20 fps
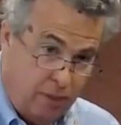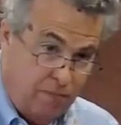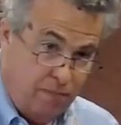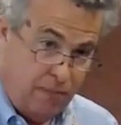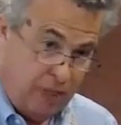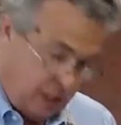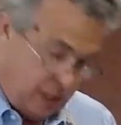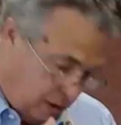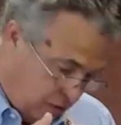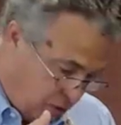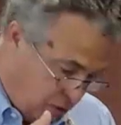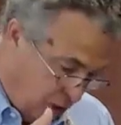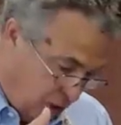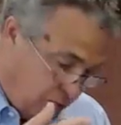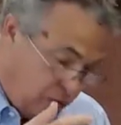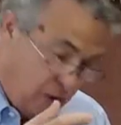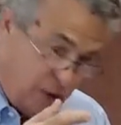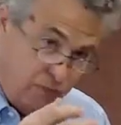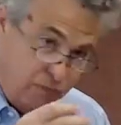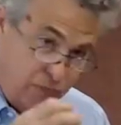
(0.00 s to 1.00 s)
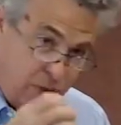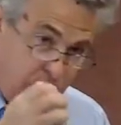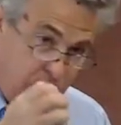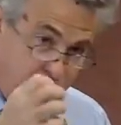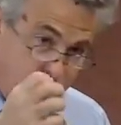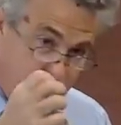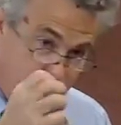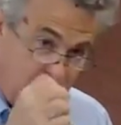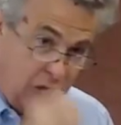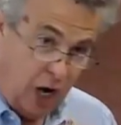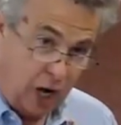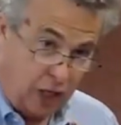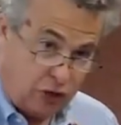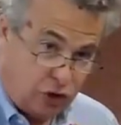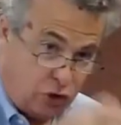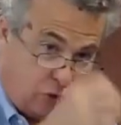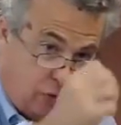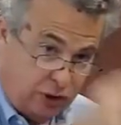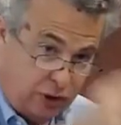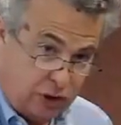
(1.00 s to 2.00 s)
meaning the, the, the, the,
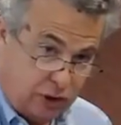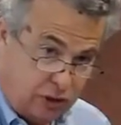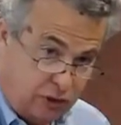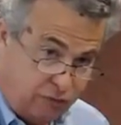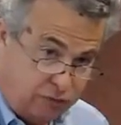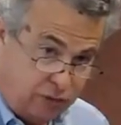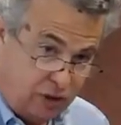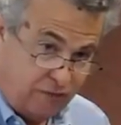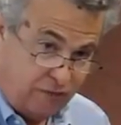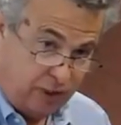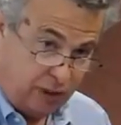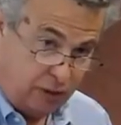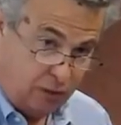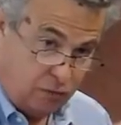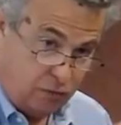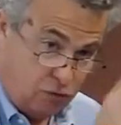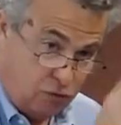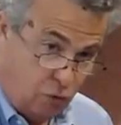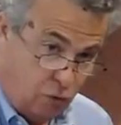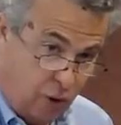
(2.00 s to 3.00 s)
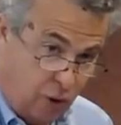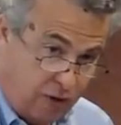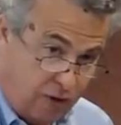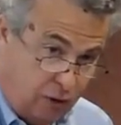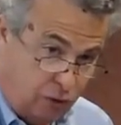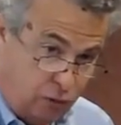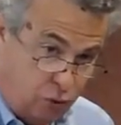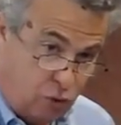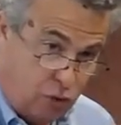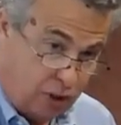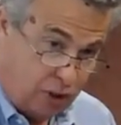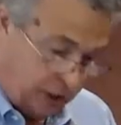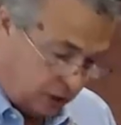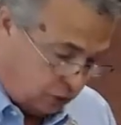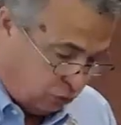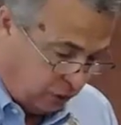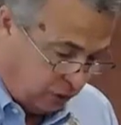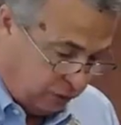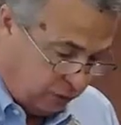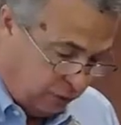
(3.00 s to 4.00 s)
consequences of living the way the Lord,
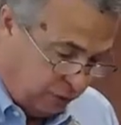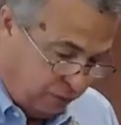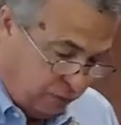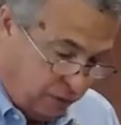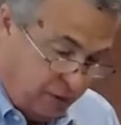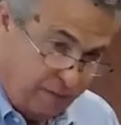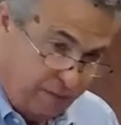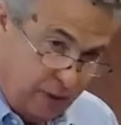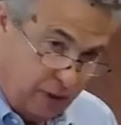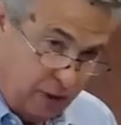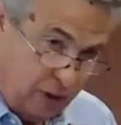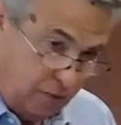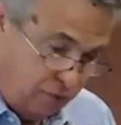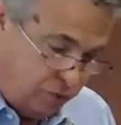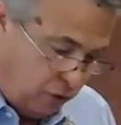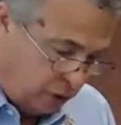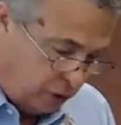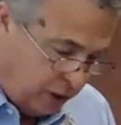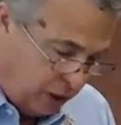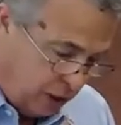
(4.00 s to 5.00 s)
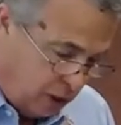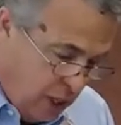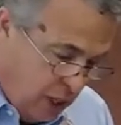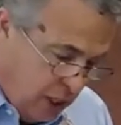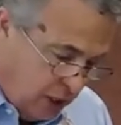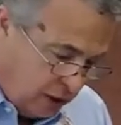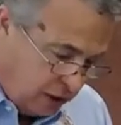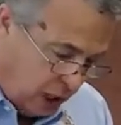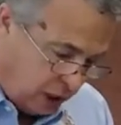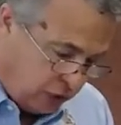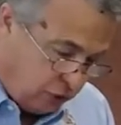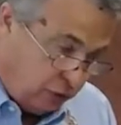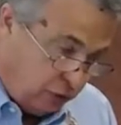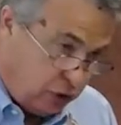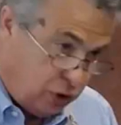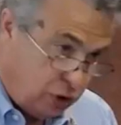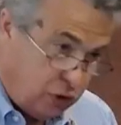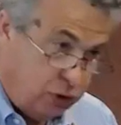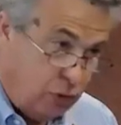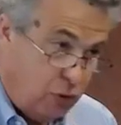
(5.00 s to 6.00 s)
that's what we've, we've been unfolded here. It's
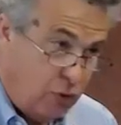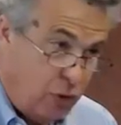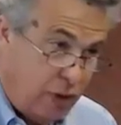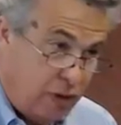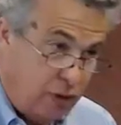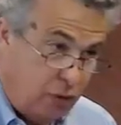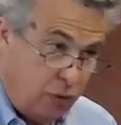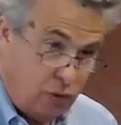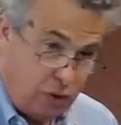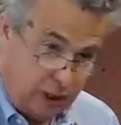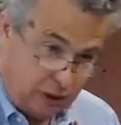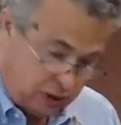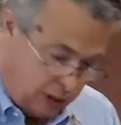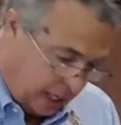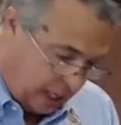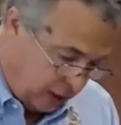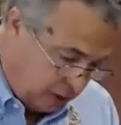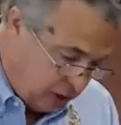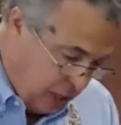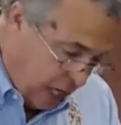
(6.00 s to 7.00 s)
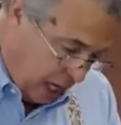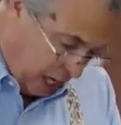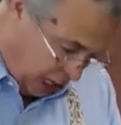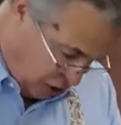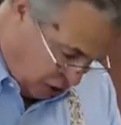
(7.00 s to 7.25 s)
consequences the way the Lord has led us, and